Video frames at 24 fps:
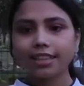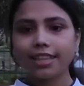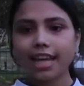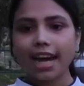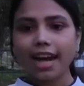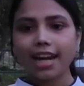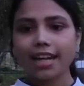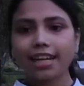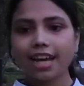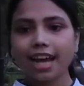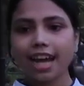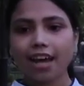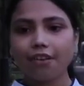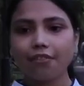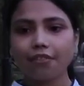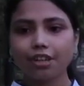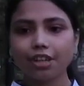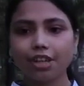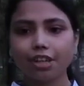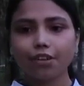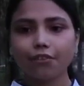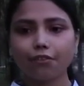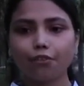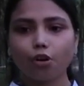that
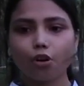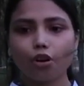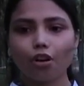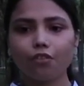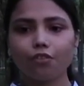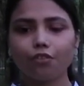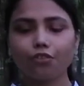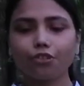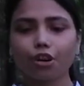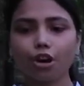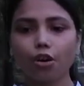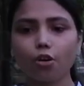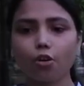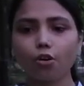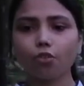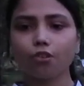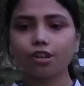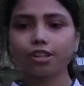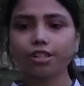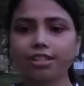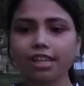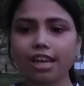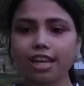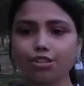having evolved
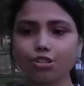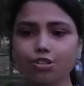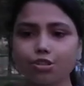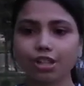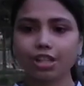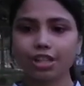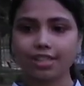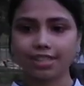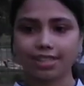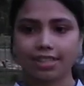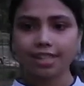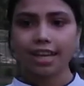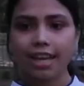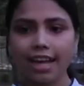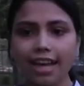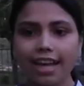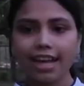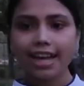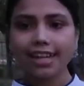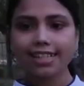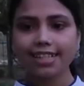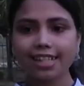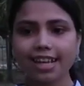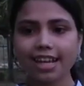over centuries.
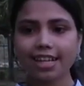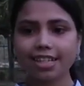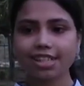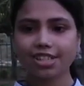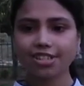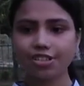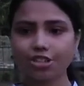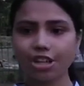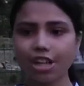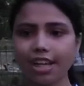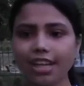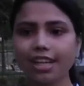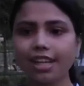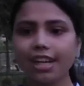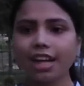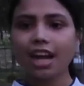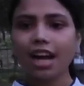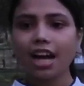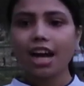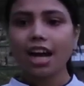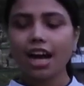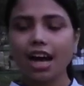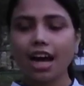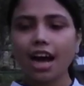Its history,
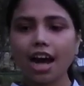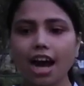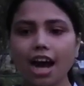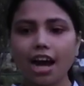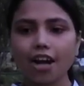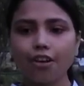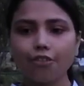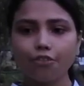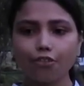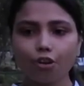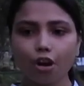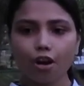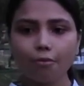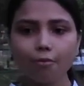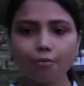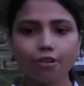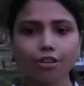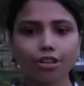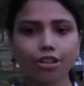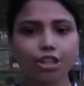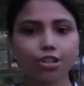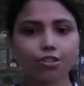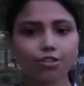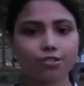art form,
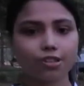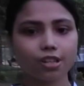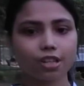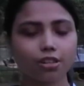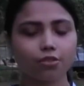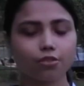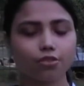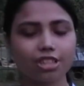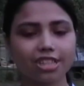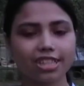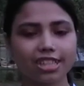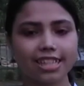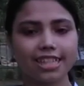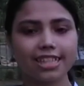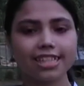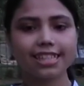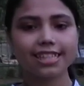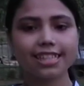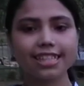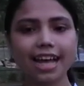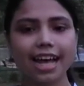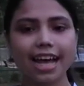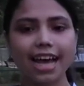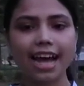
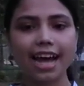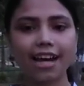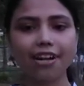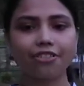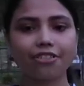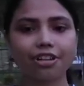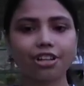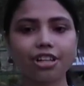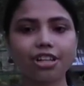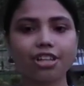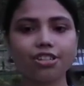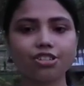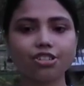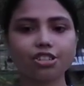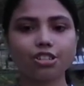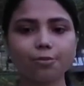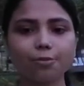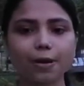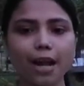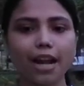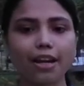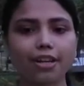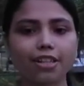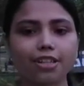cuisines, and
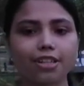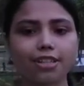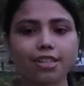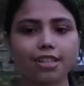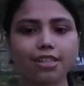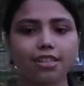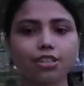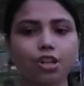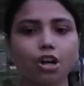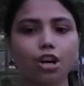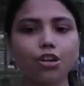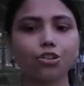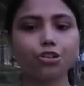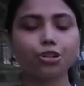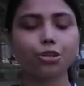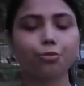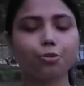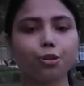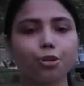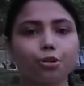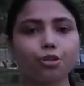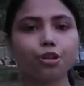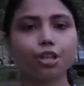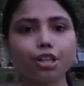religious practices
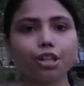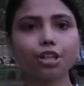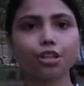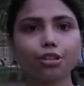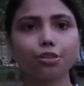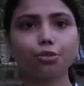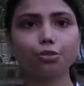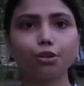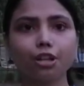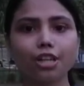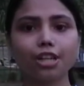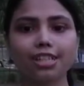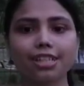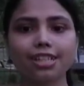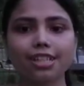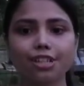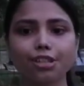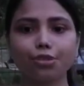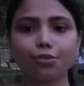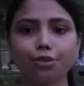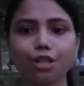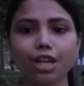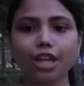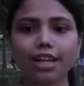contribute to its
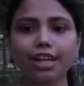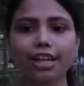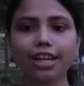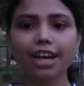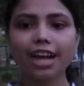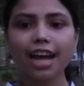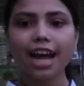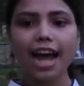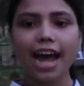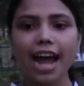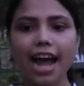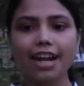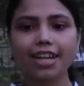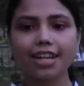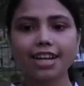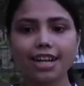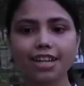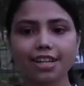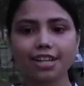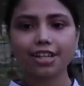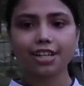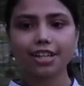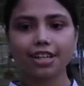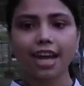unique
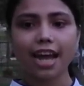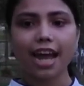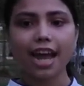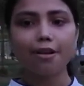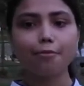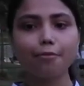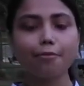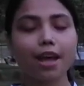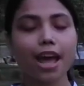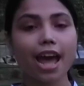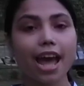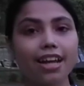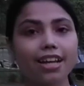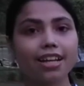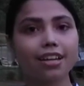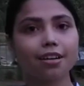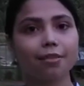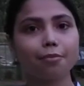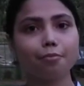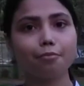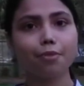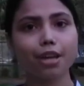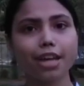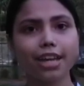identity and
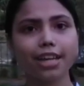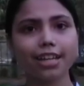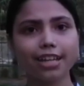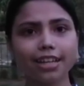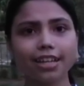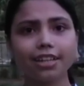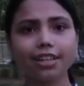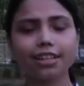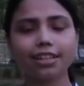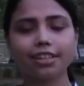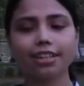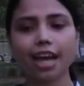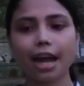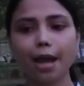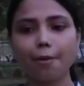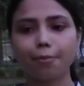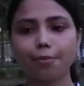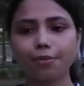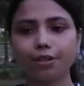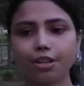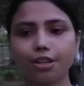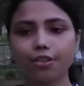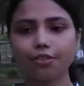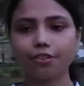make it a
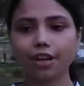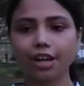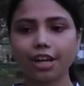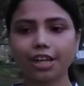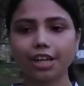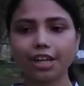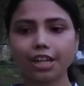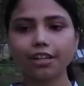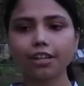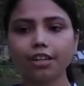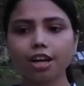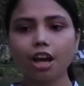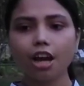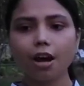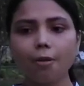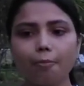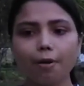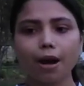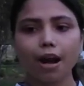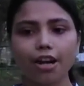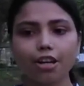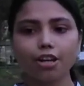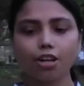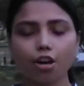captivating
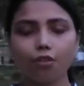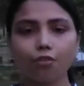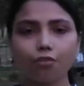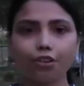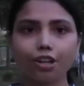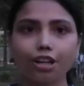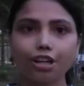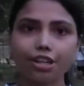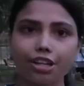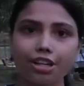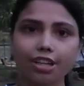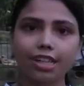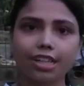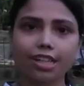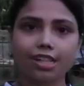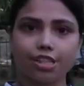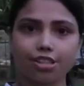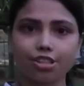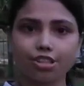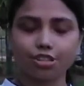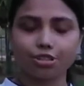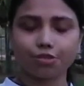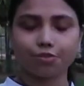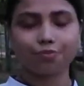part of Indian
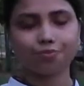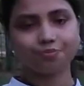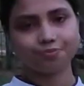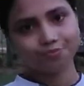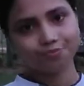culture.